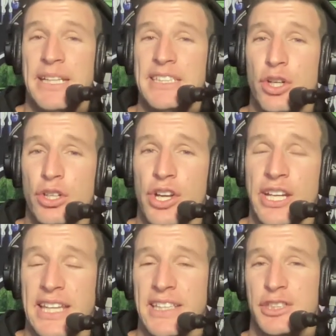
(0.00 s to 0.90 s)
but he's not going
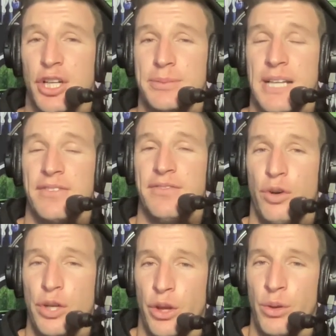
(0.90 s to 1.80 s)
to get the job done
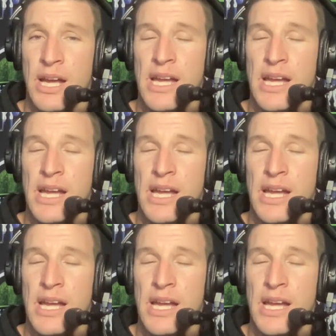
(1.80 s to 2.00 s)
for you